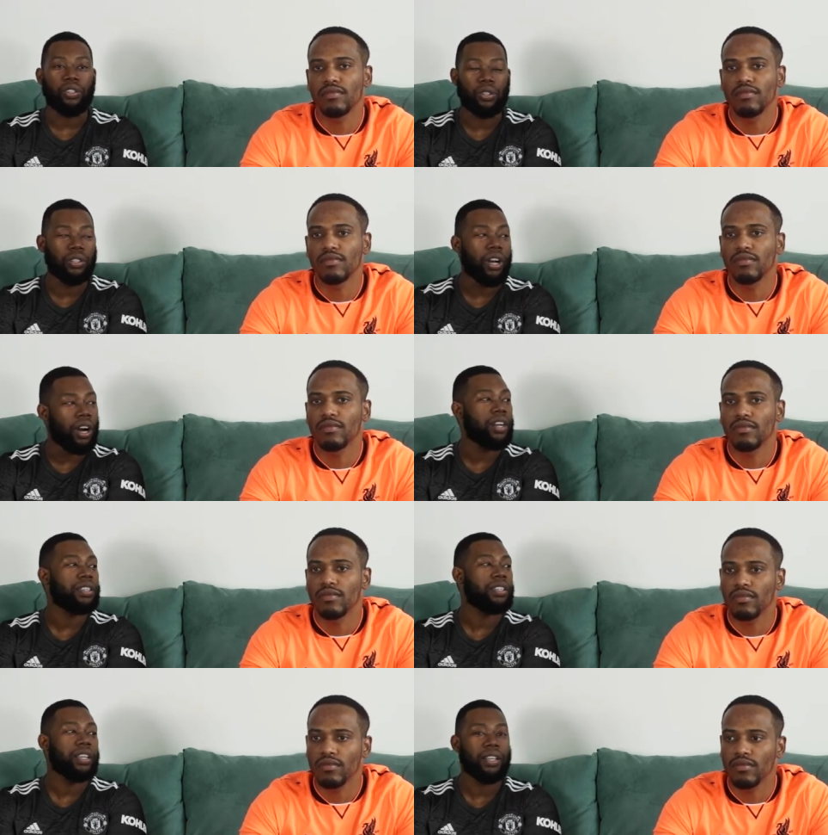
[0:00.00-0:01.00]
Speaker 1: Should
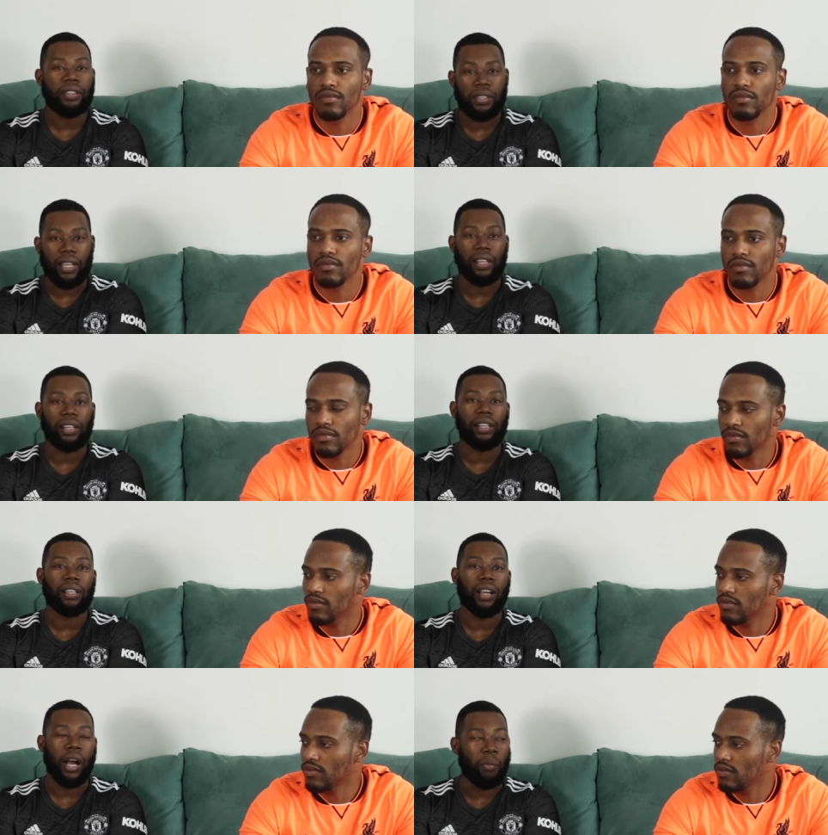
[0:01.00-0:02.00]
Arsenal sell
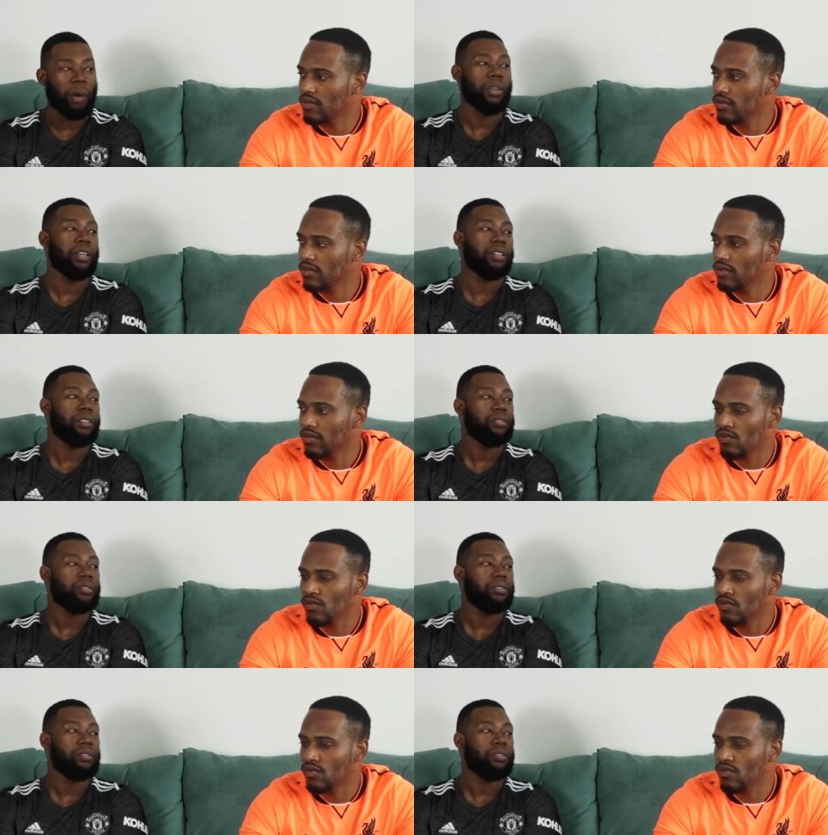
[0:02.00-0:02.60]
Aubameyang?